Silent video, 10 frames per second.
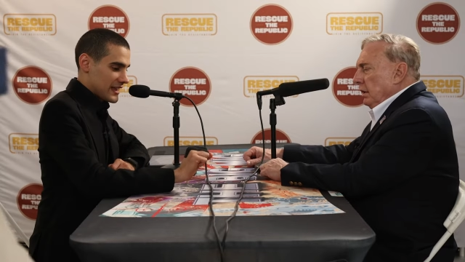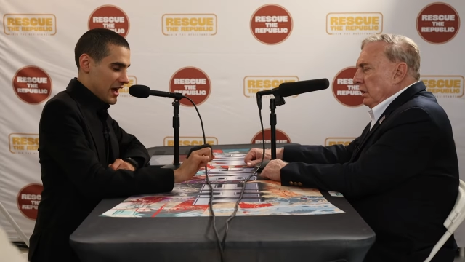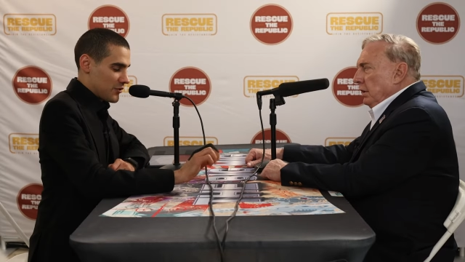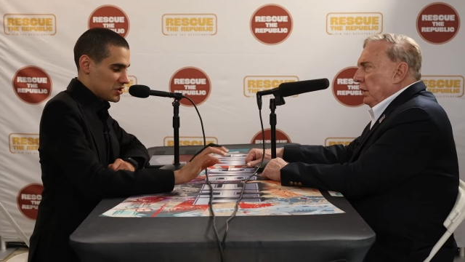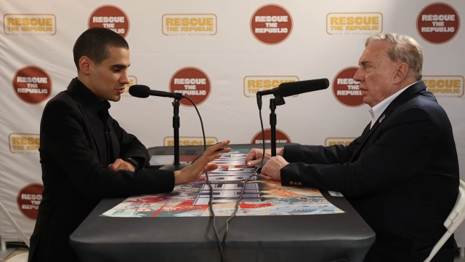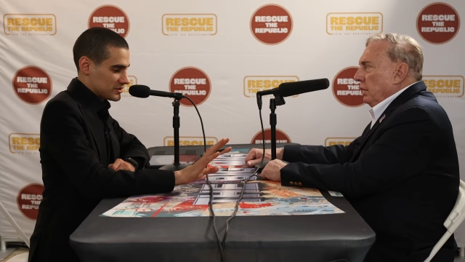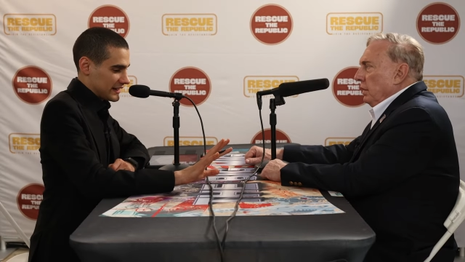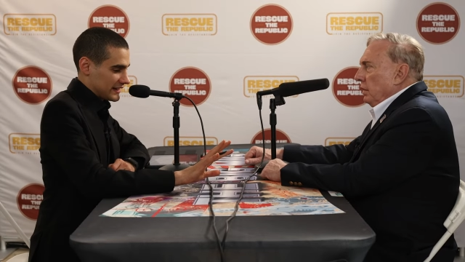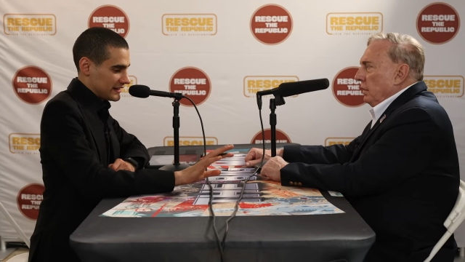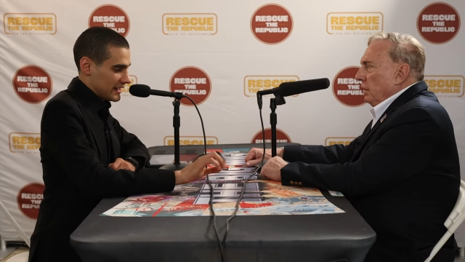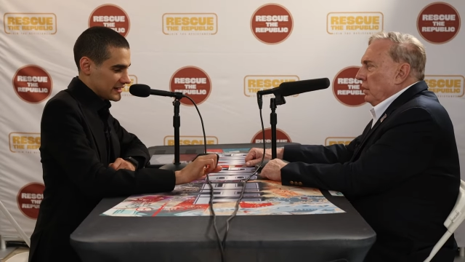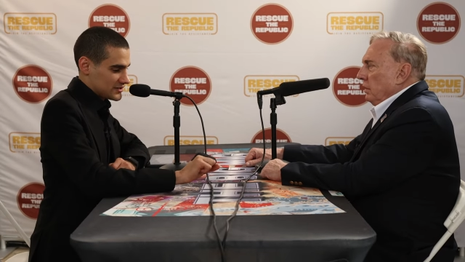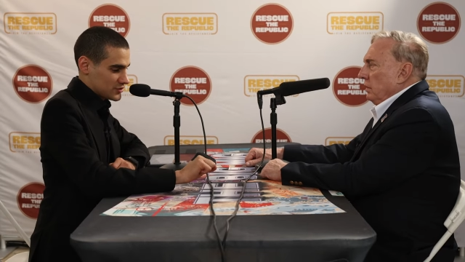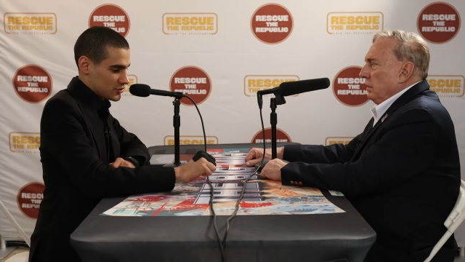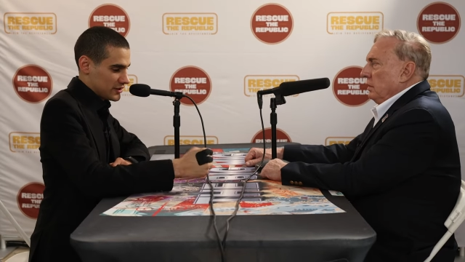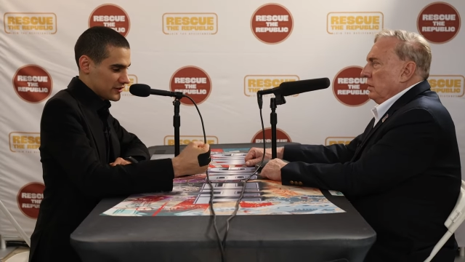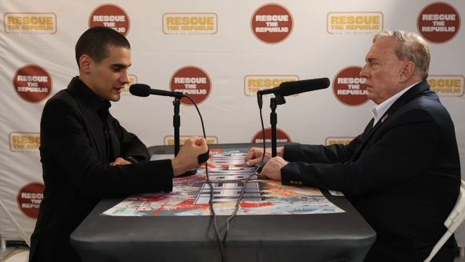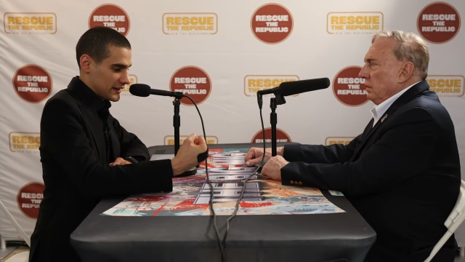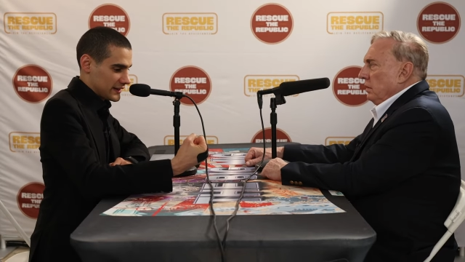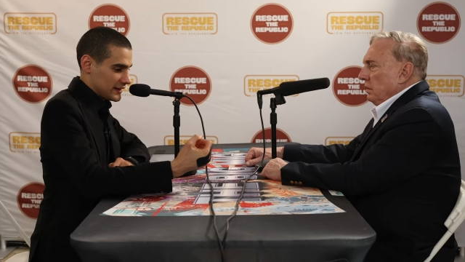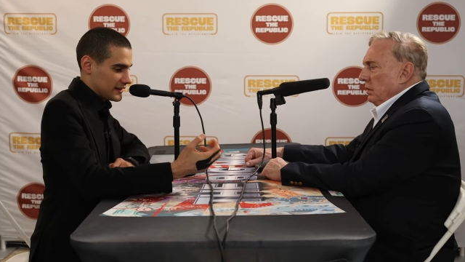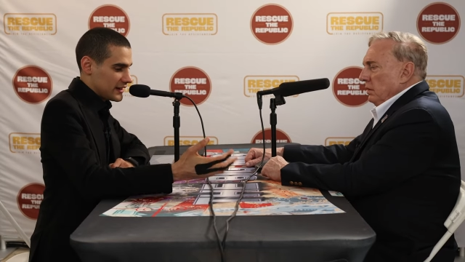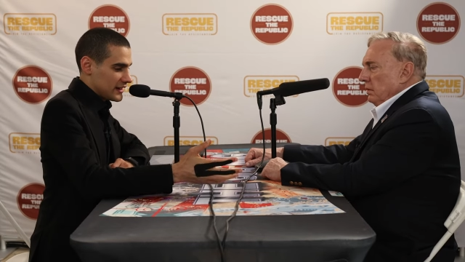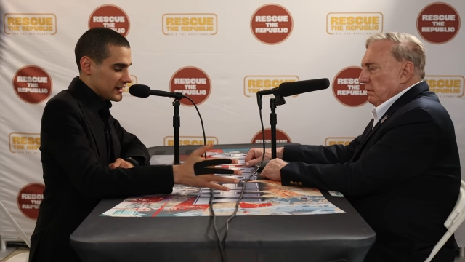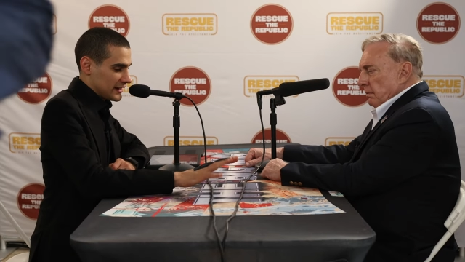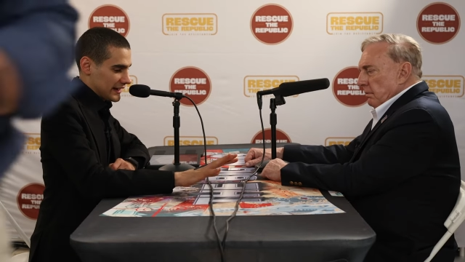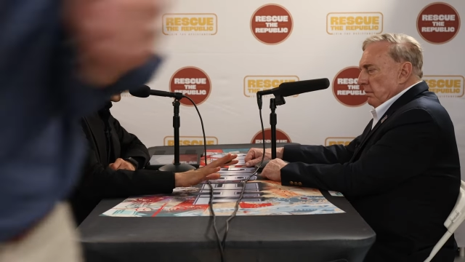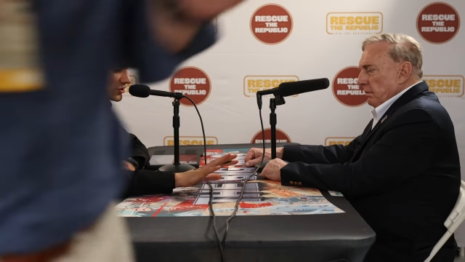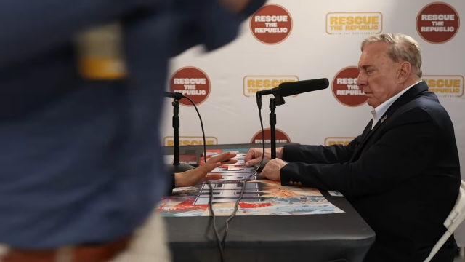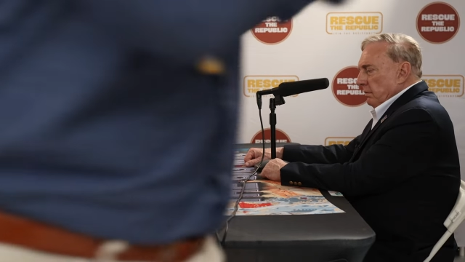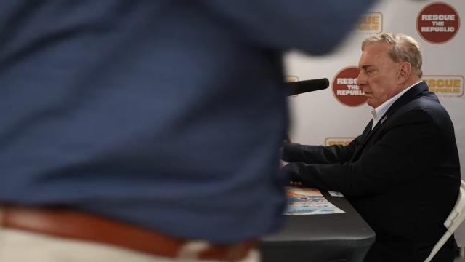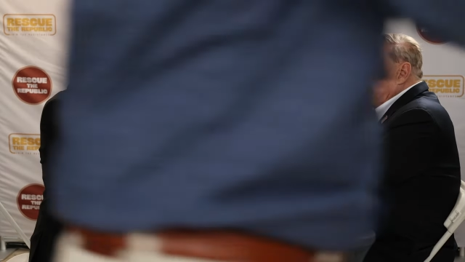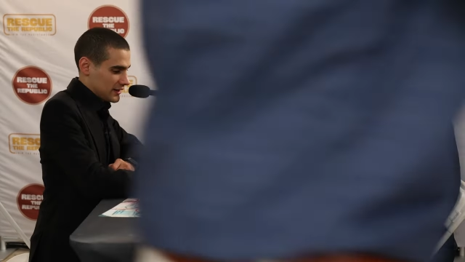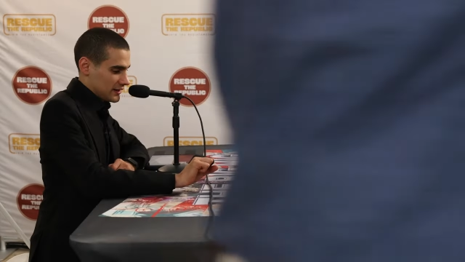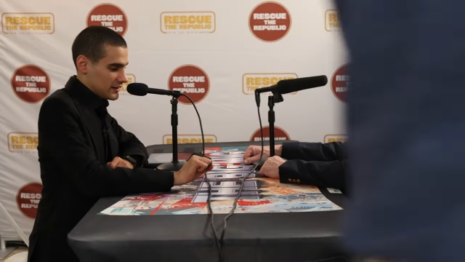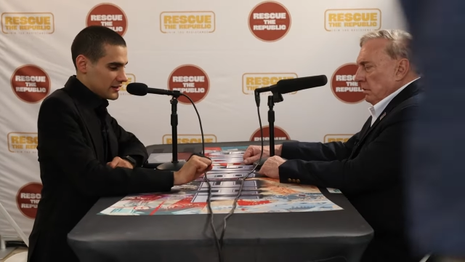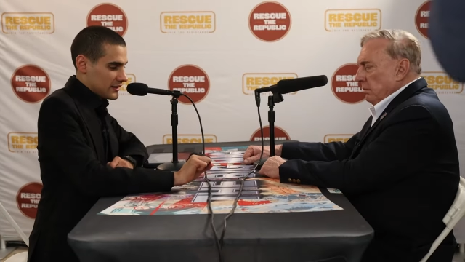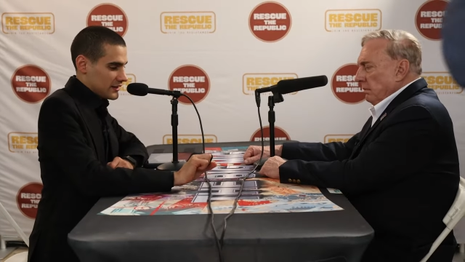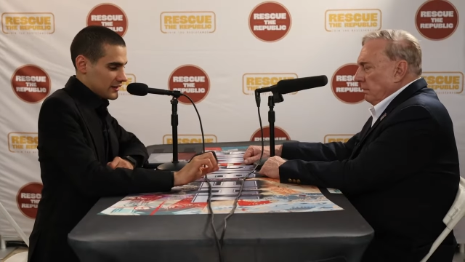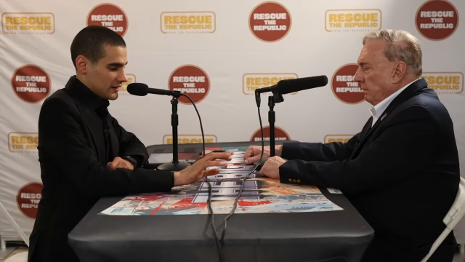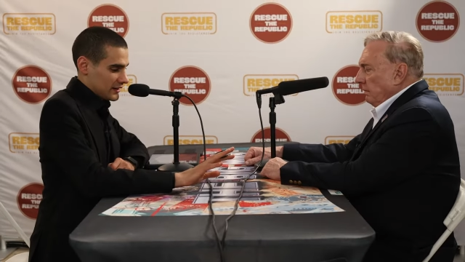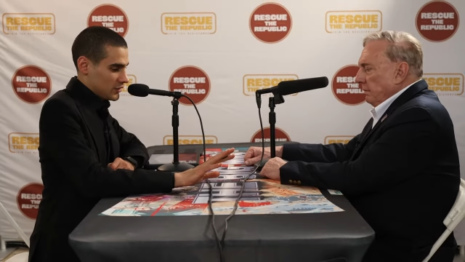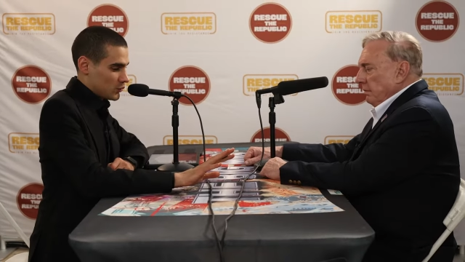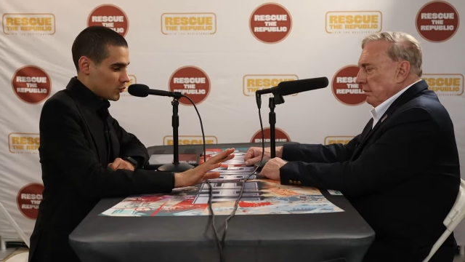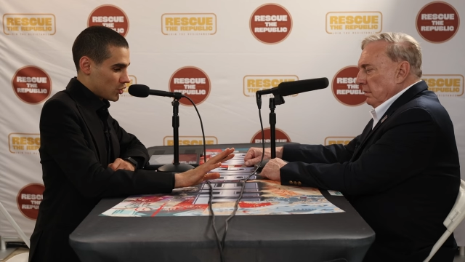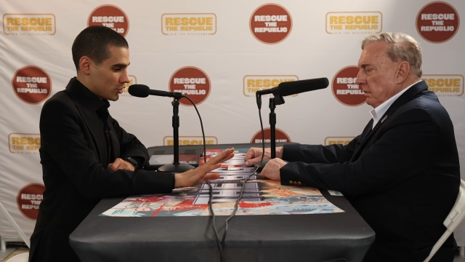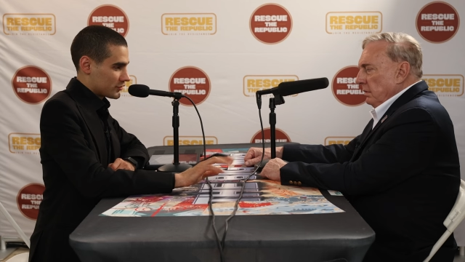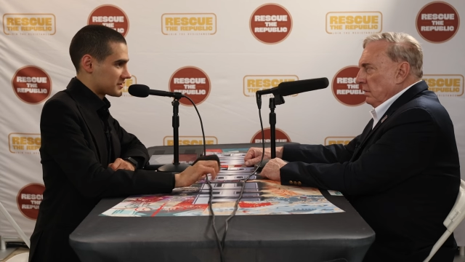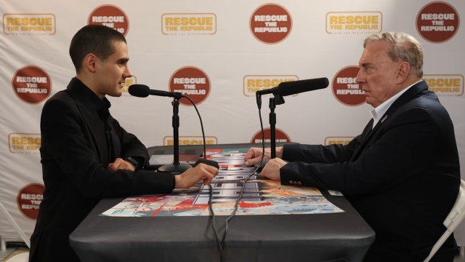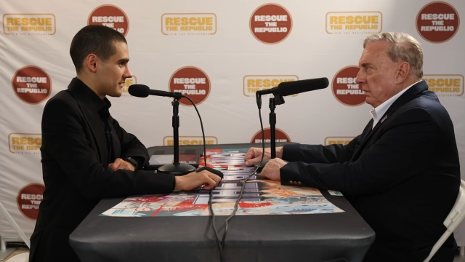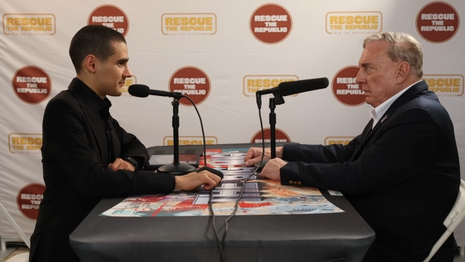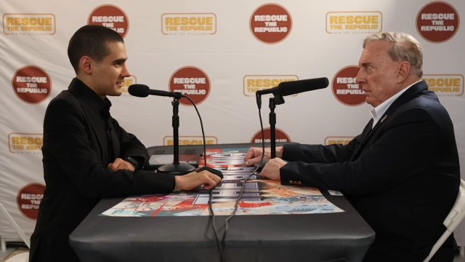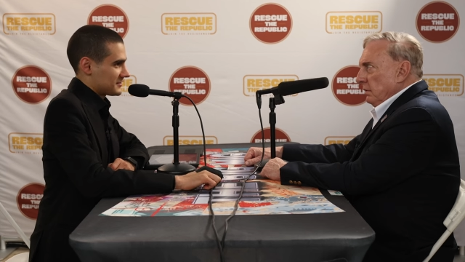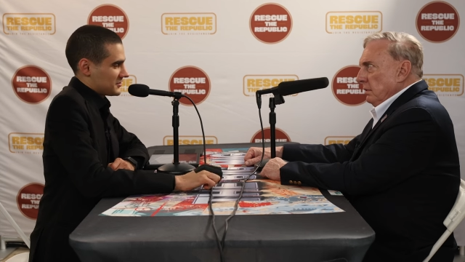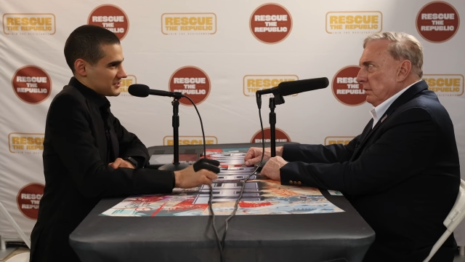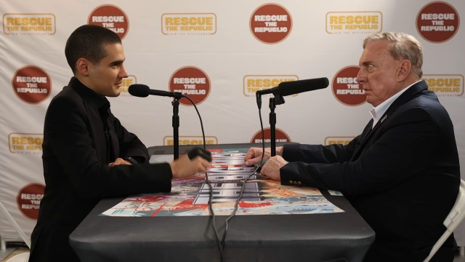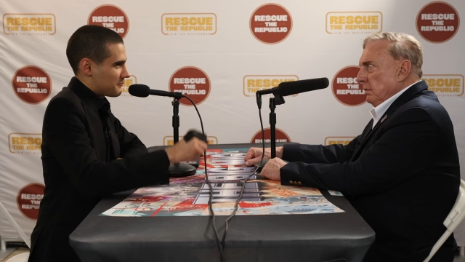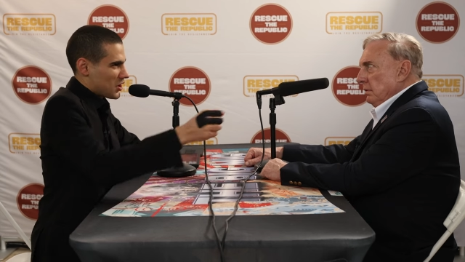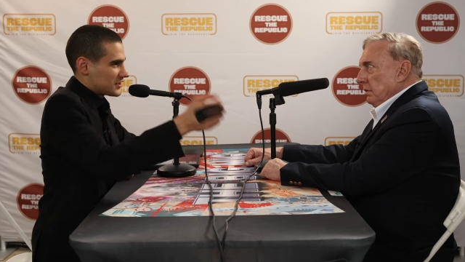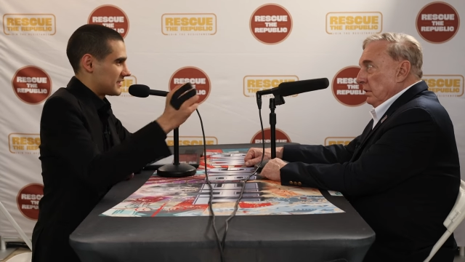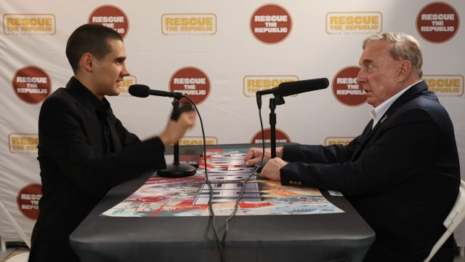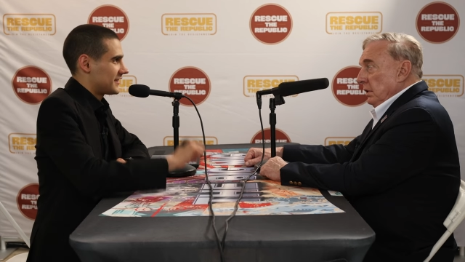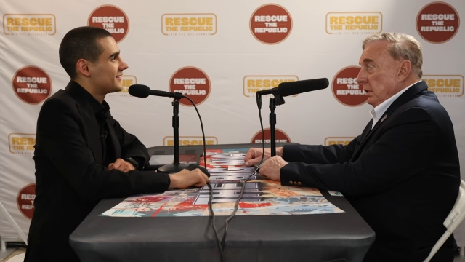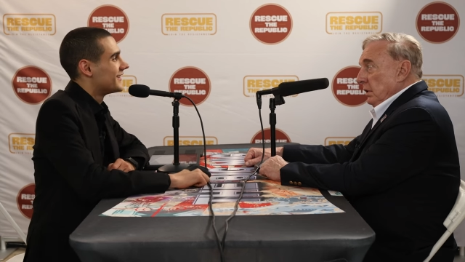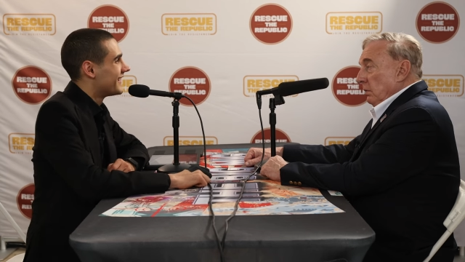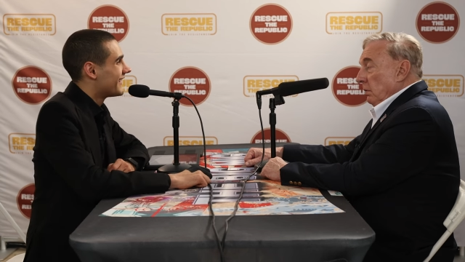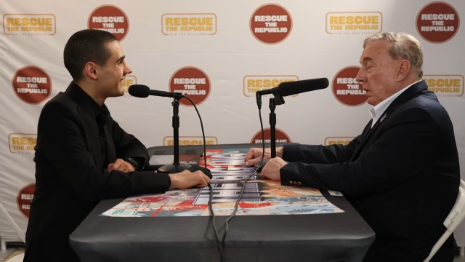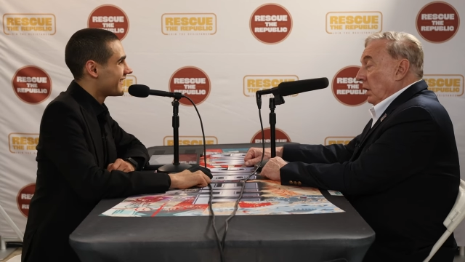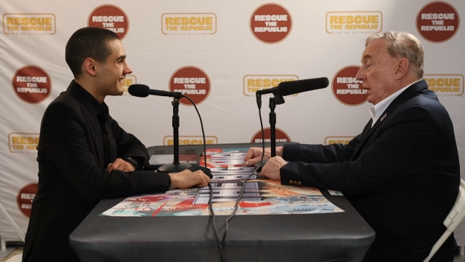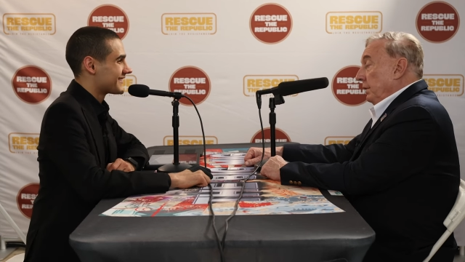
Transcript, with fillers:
Speaker 1: I wish it was like a nice story of like an, an injury in war or something, but it's just a boxing well,